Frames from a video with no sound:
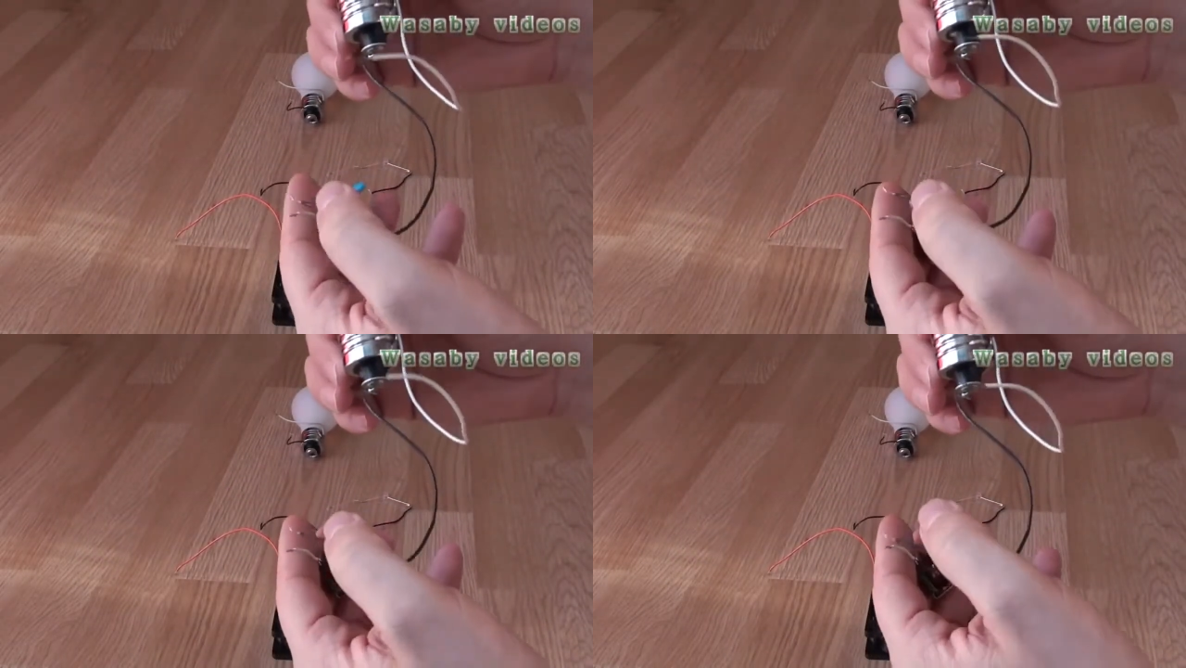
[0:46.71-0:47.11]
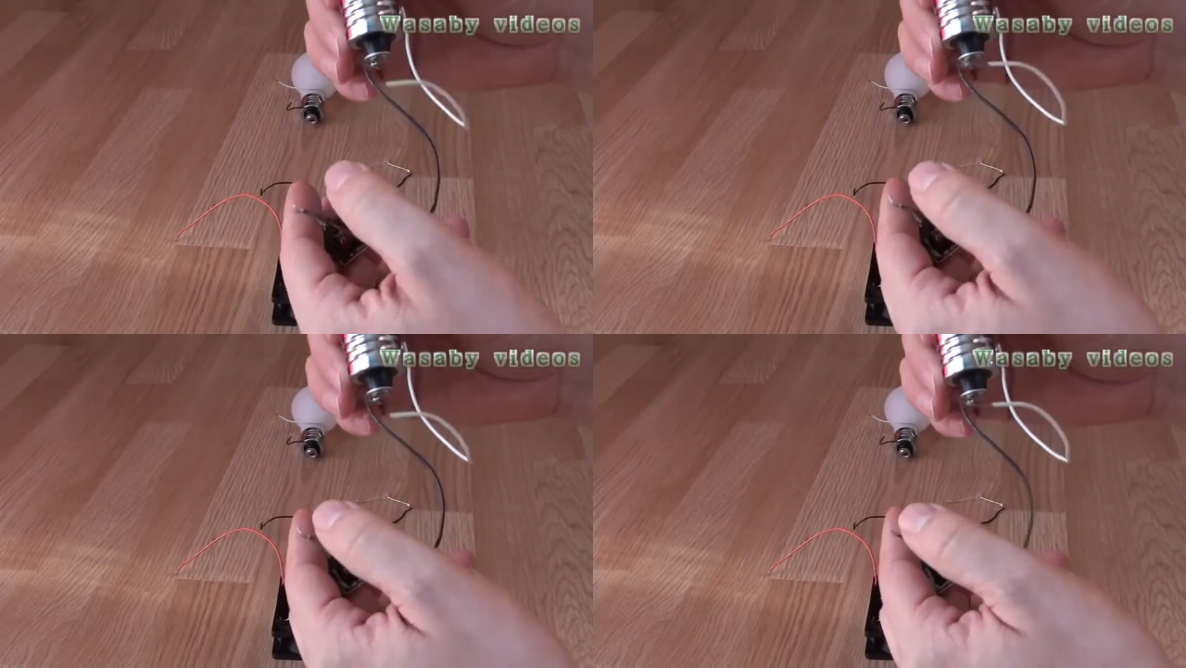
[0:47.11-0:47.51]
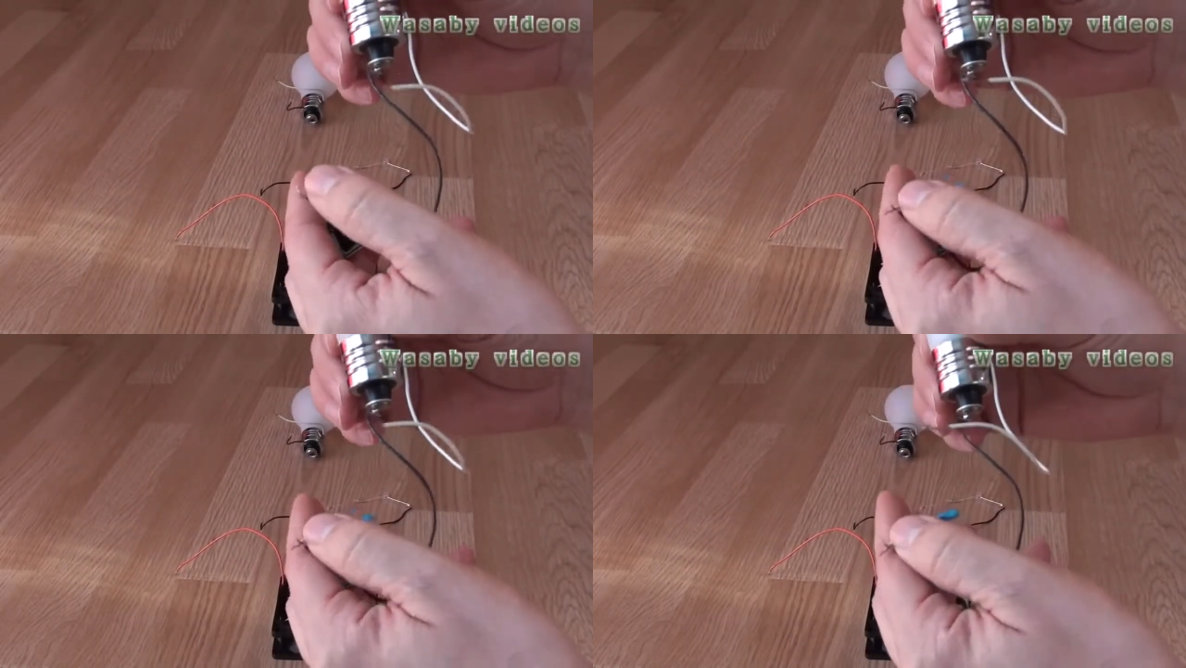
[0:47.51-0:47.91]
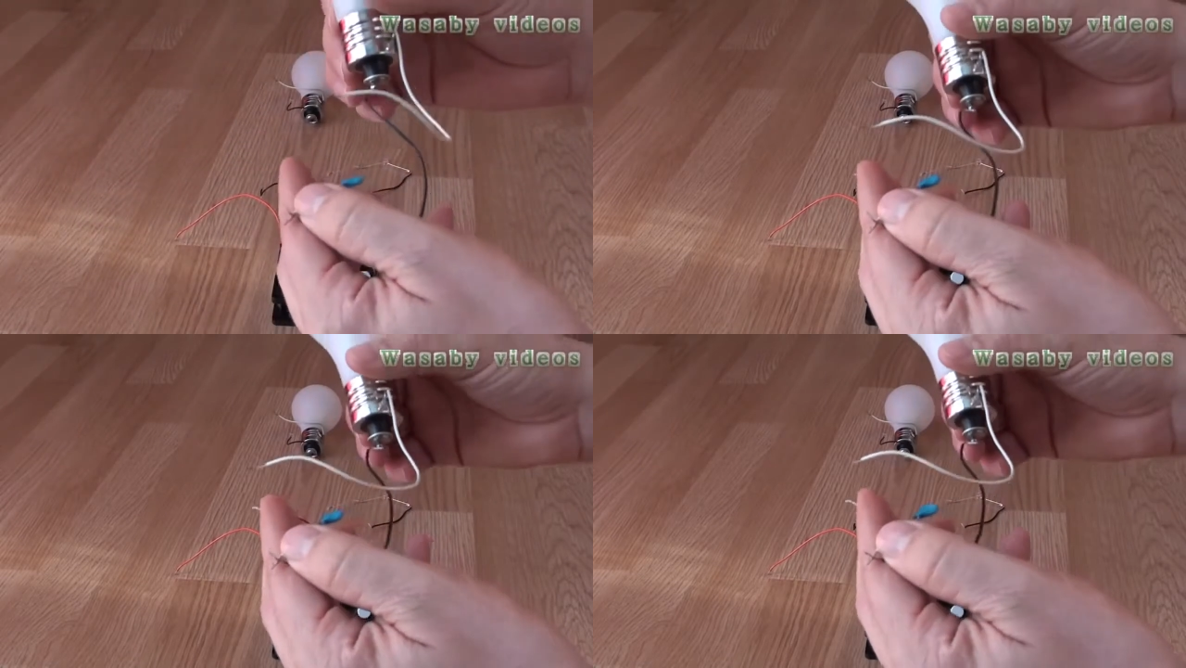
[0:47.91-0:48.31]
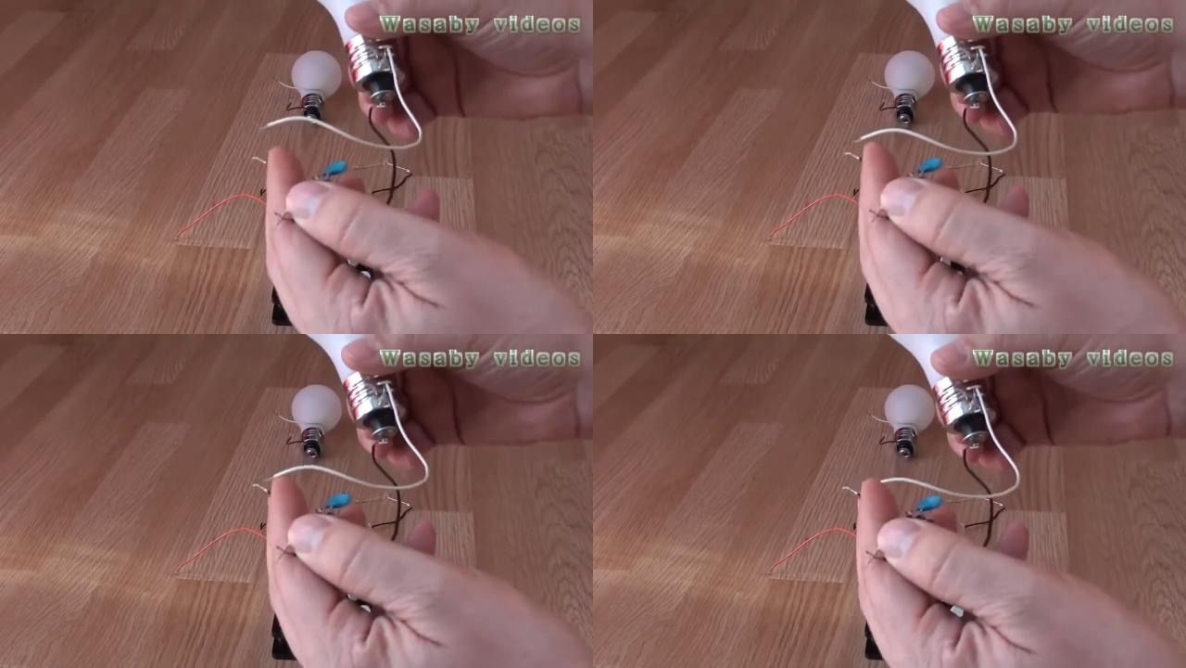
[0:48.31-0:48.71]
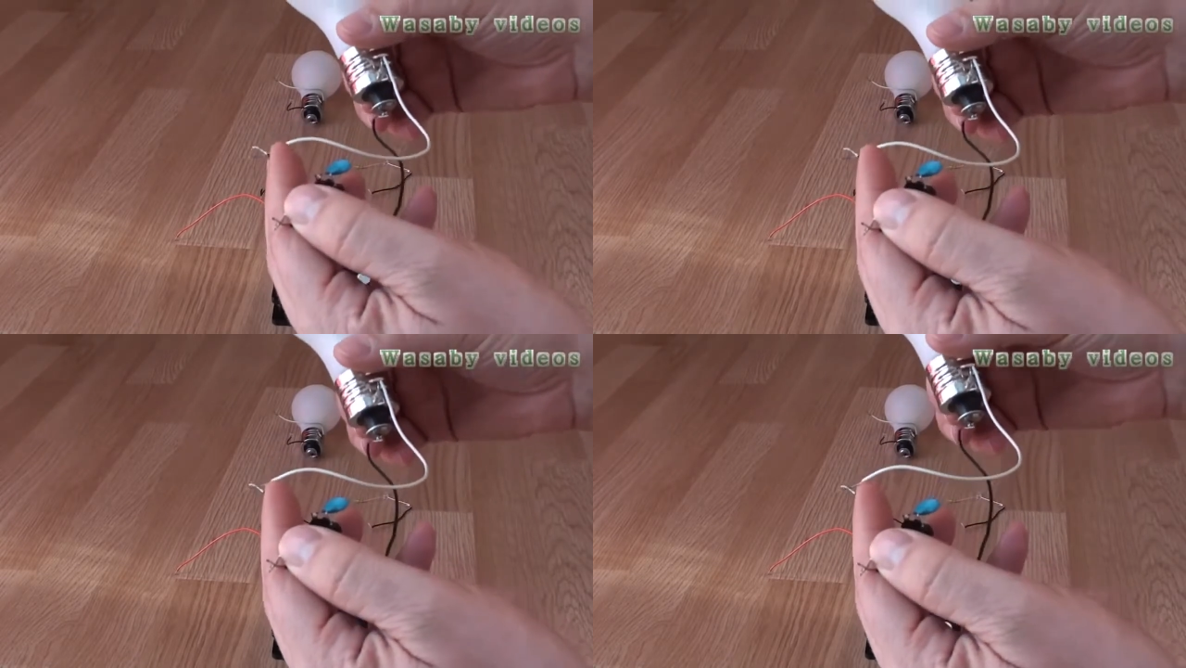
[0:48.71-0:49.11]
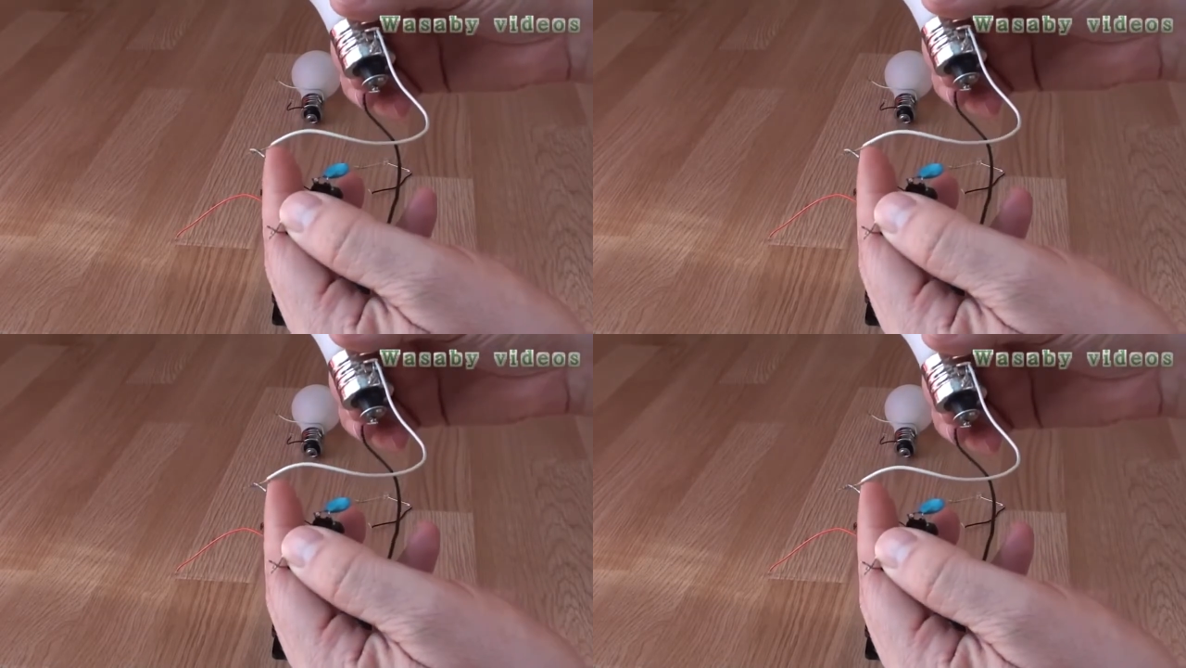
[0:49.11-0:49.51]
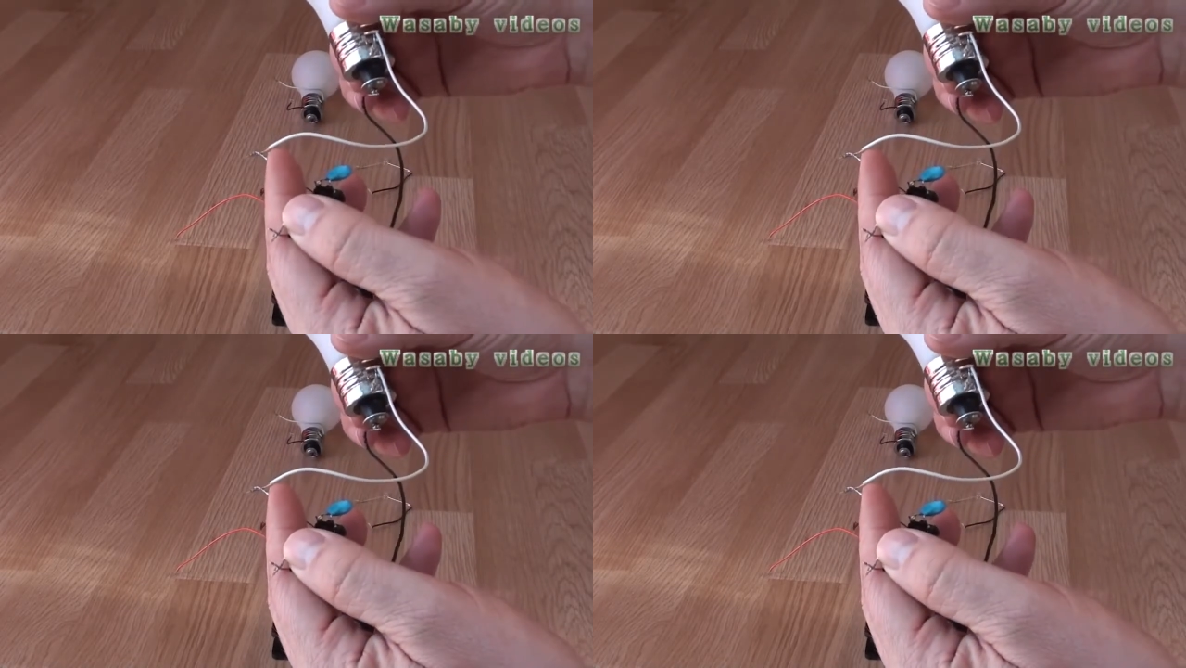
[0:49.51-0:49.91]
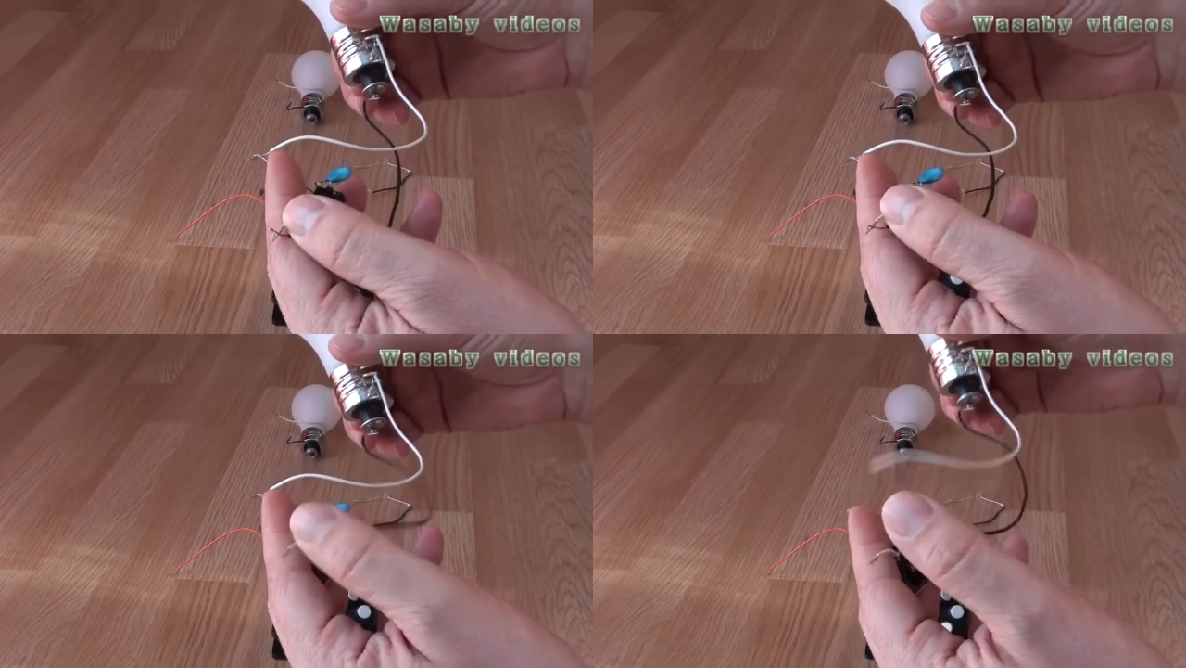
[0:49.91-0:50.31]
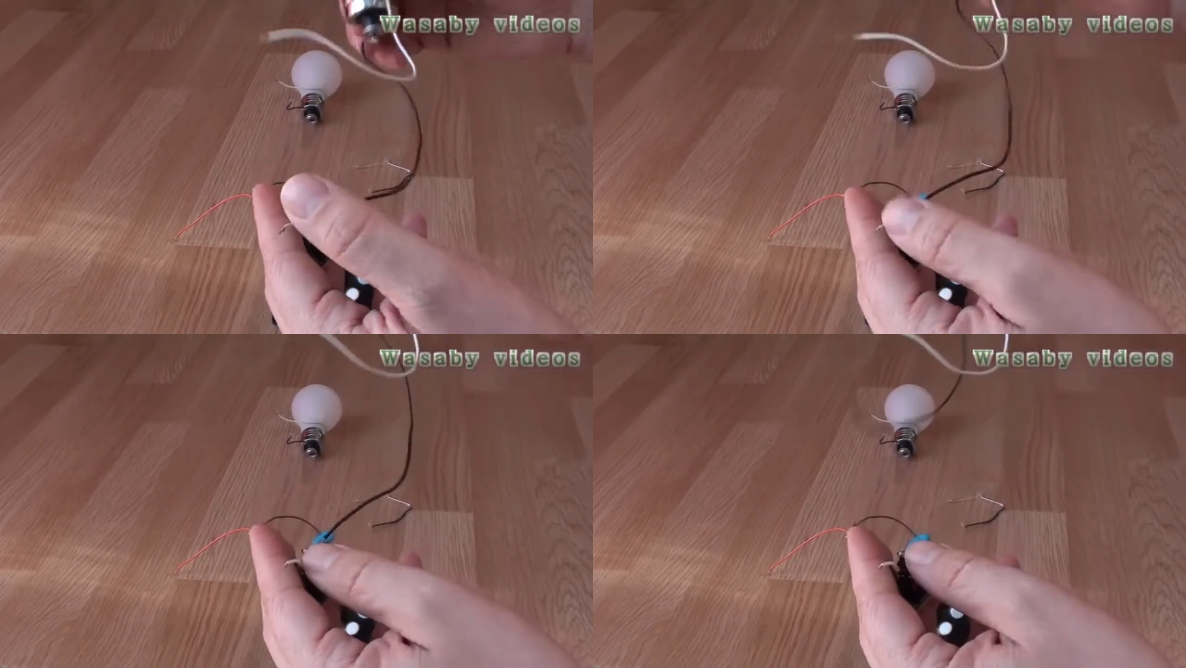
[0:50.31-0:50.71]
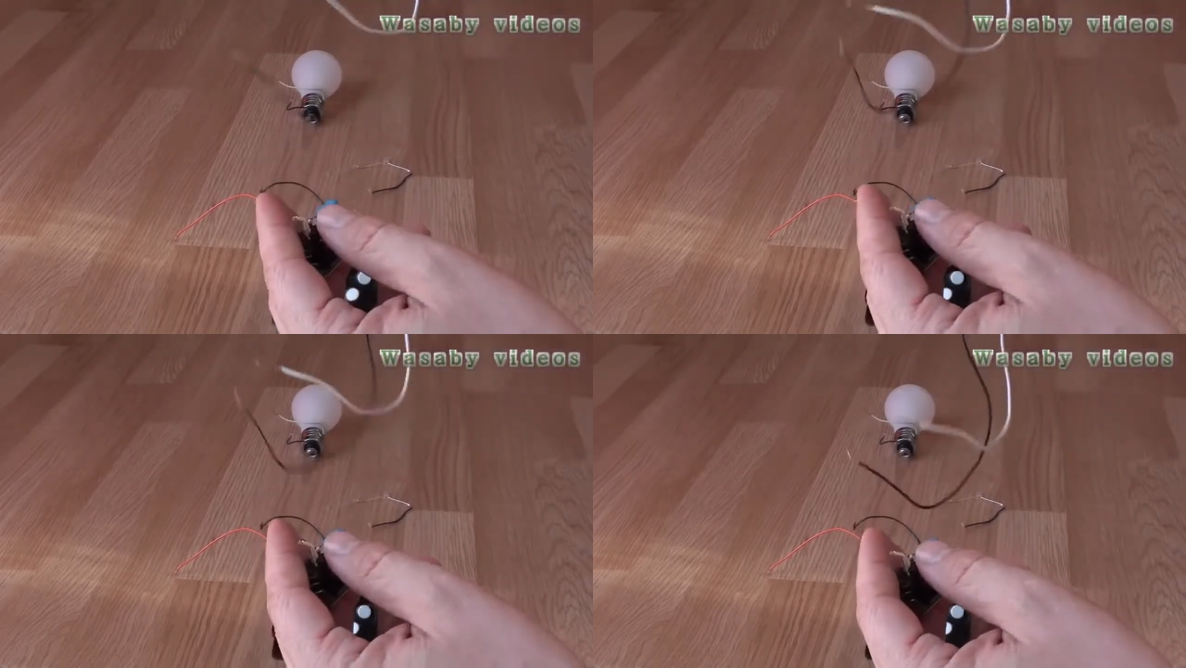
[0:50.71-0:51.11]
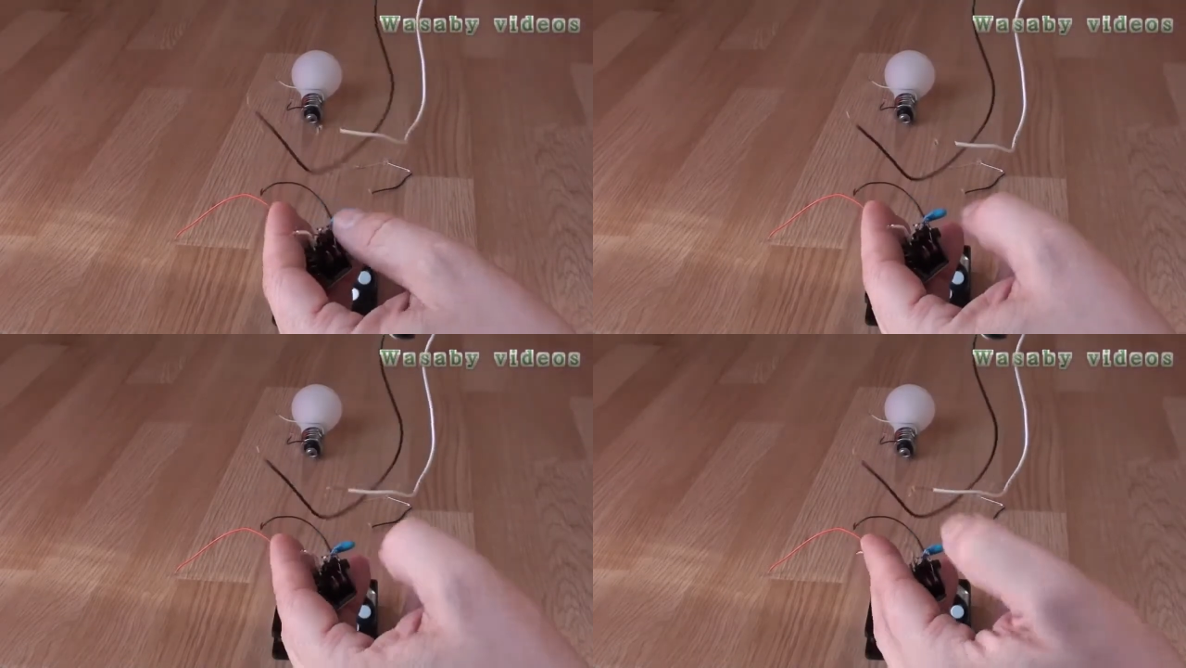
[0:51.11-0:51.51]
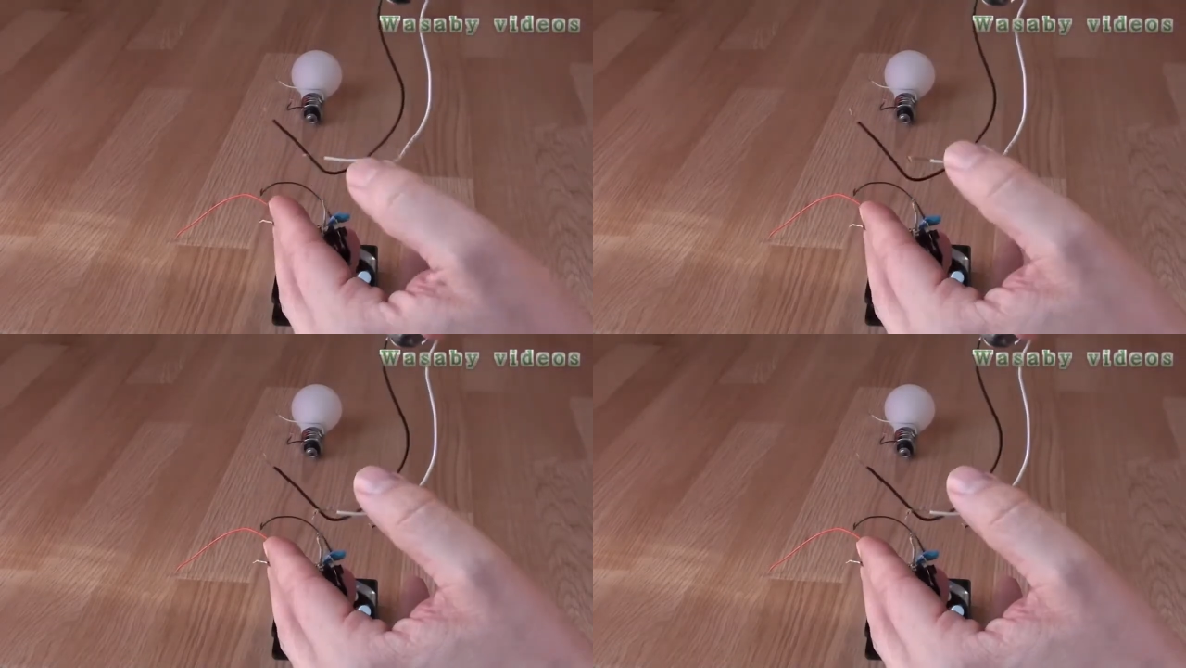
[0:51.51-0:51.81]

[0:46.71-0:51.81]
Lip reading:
Nobody's mouth can be seen.